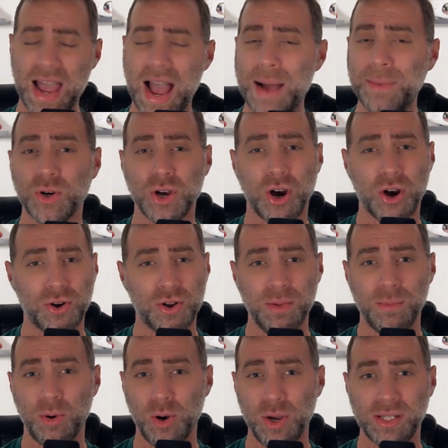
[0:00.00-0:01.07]
Abdul Carter and
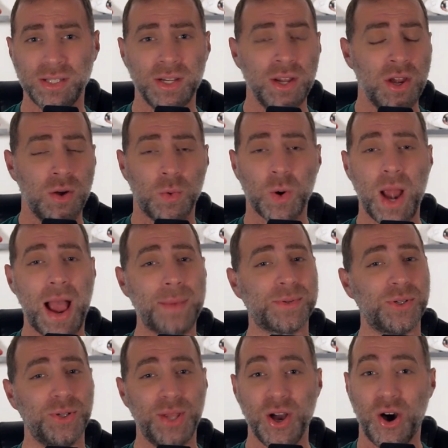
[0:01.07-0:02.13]
the boys were
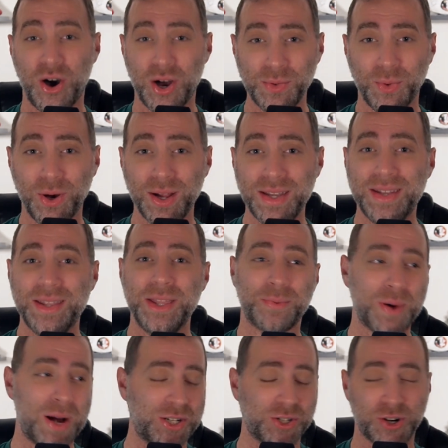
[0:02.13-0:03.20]
absolutely on one. The
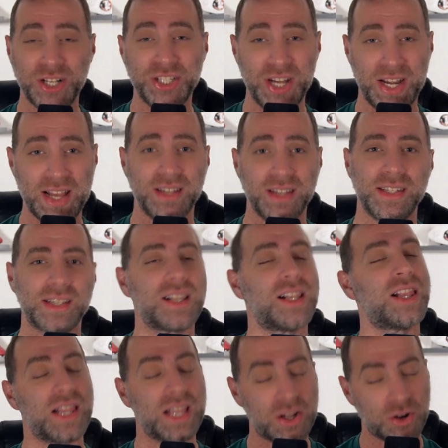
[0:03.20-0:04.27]
pressure on Jennings is
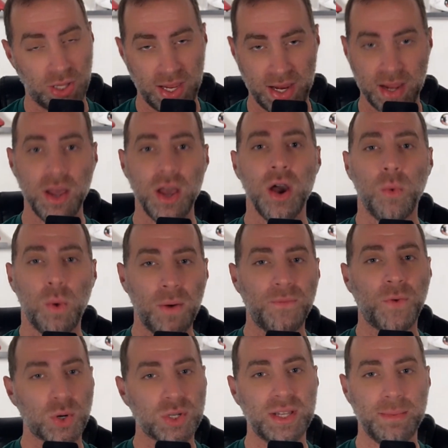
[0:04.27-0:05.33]
clearly what
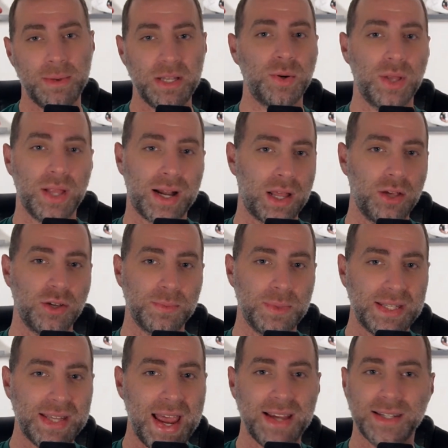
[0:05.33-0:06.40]
forced him into a lot of those
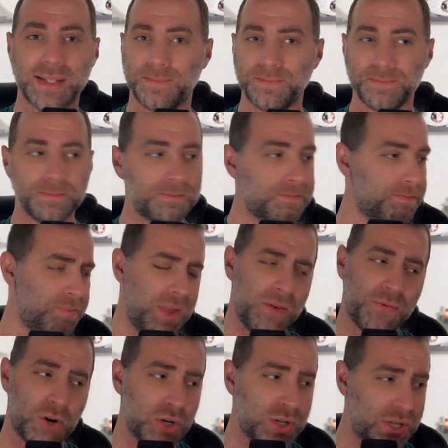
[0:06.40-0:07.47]
mistakes. The
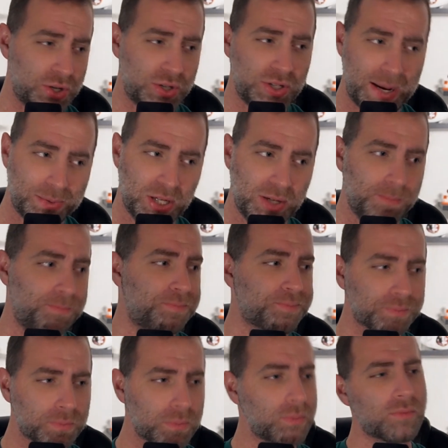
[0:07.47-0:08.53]
first interception
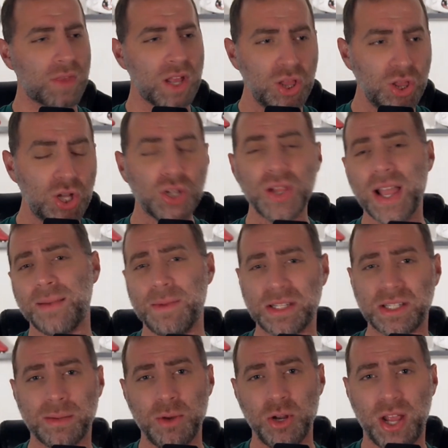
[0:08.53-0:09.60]
looked like a
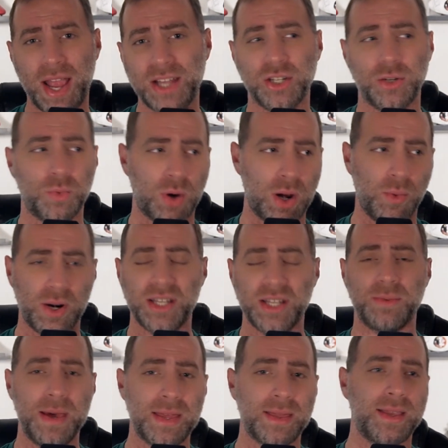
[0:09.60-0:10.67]
miscommunication where he wanted
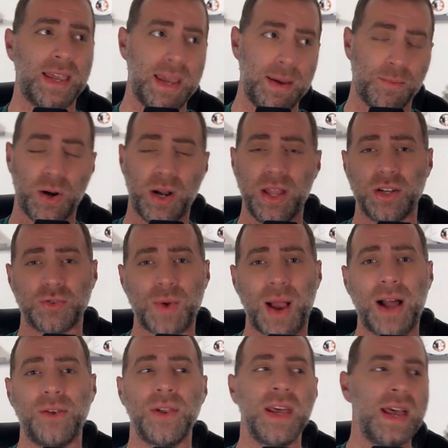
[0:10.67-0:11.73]
Smith to keep running his
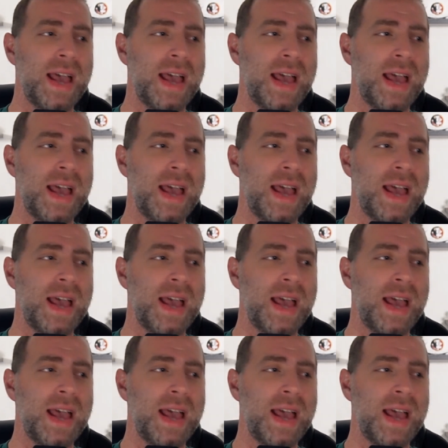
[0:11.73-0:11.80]
route